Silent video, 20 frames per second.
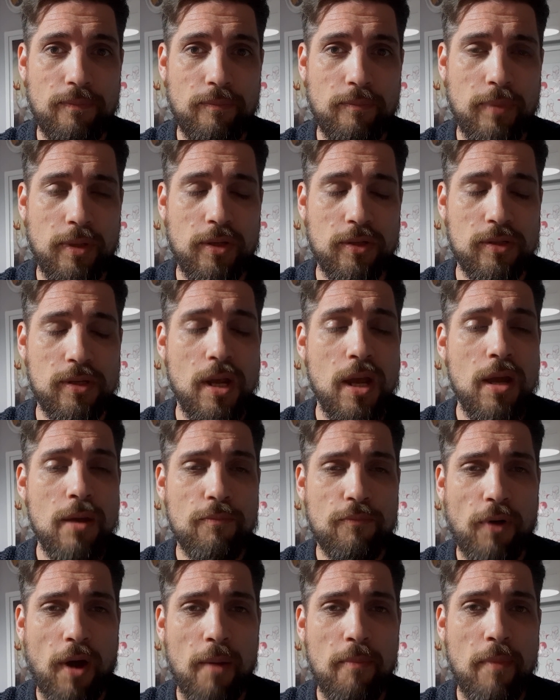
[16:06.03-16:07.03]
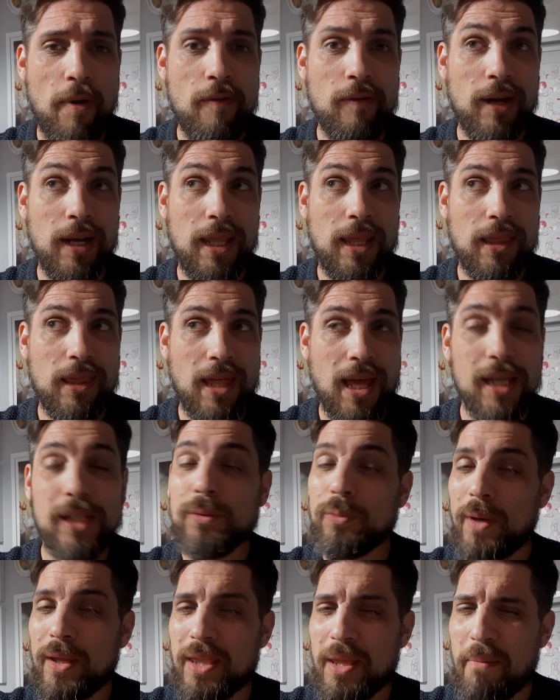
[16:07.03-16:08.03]
Because primarily
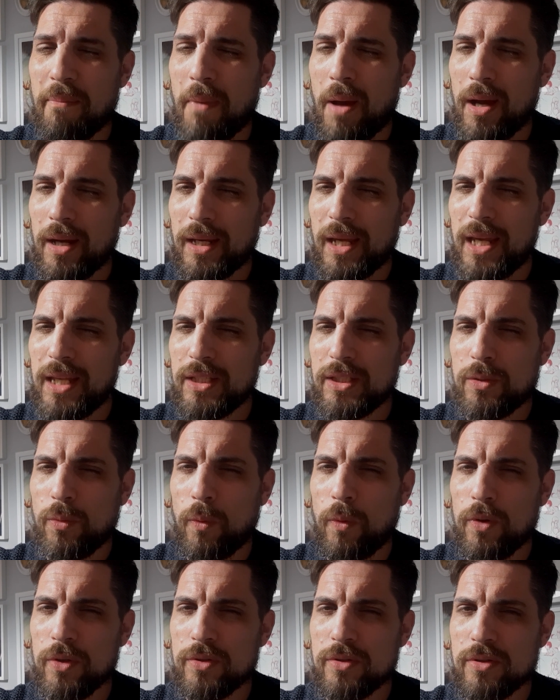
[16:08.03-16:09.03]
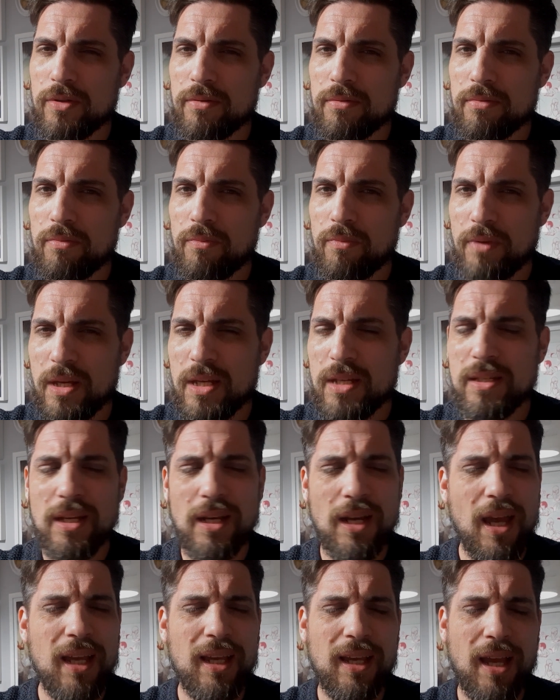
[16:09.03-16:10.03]
that's where they're marketing towards this,
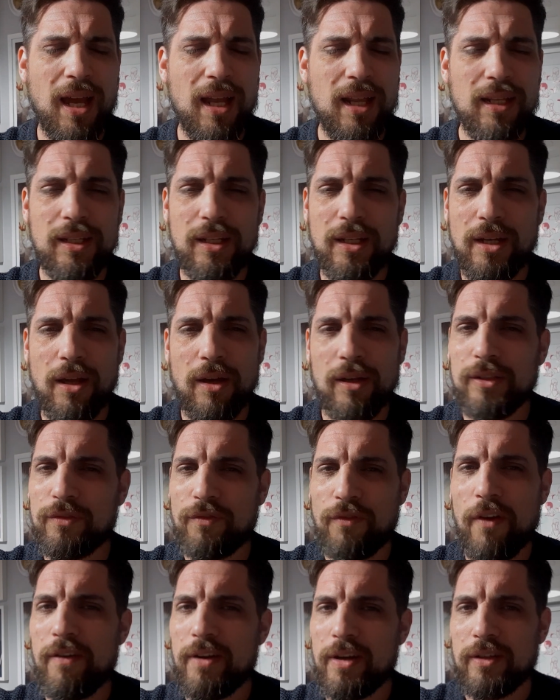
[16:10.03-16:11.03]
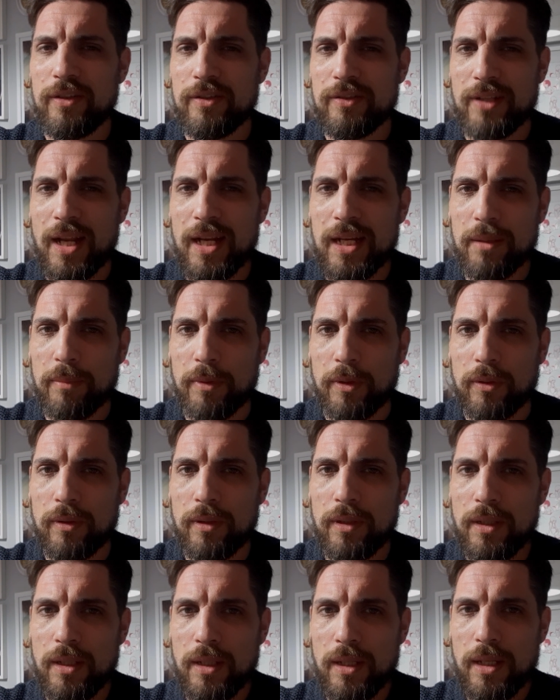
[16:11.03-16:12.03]
and I kind of, you know, it's very understandable.
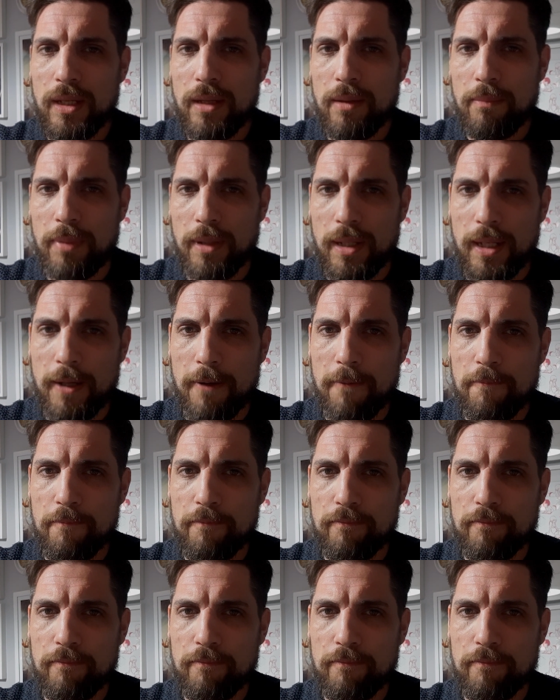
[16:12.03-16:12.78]
But